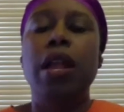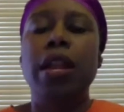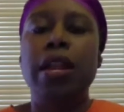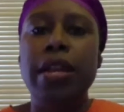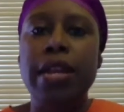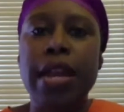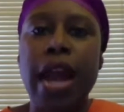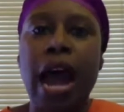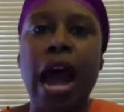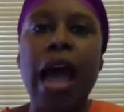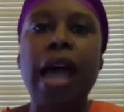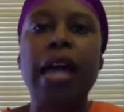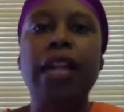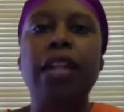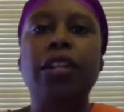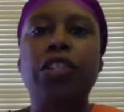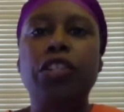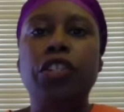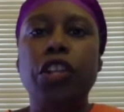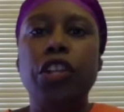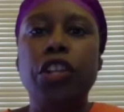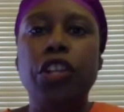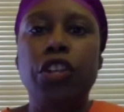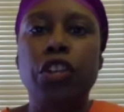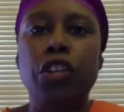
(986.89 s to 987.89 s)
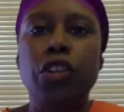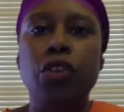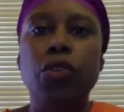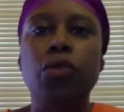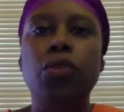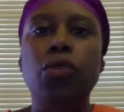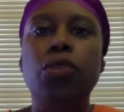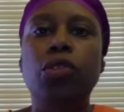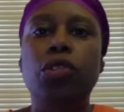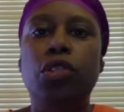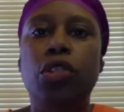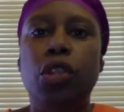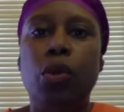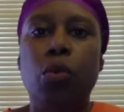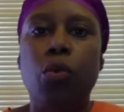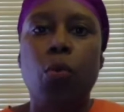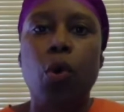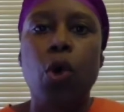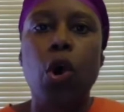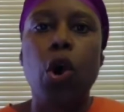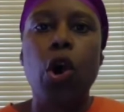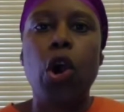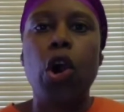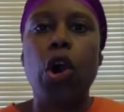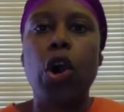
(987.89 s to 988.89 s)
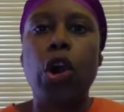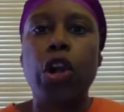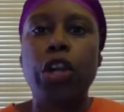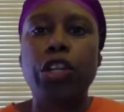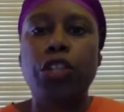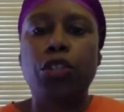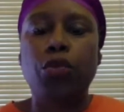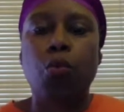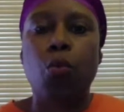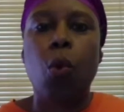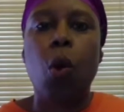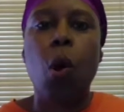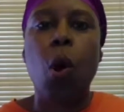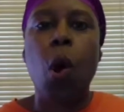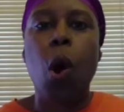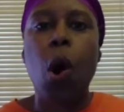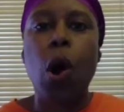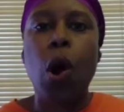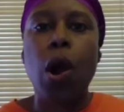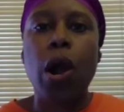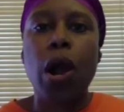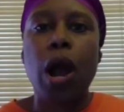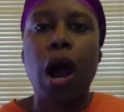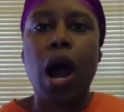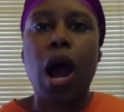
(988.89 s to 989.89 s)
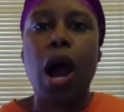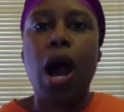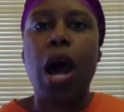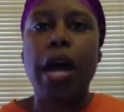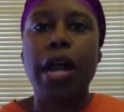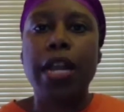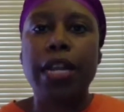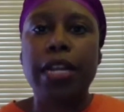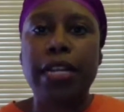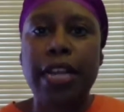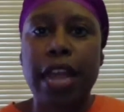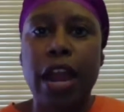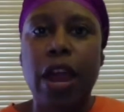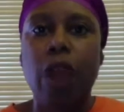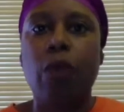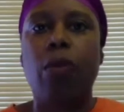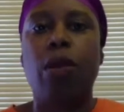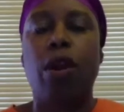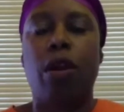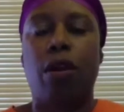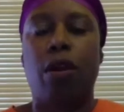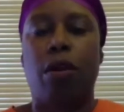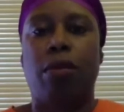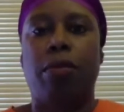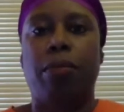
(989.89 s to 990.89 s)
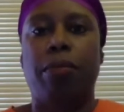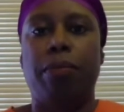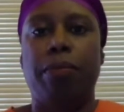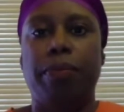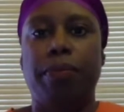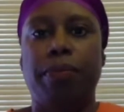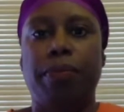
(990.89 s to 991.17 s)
not to use the words war on terror,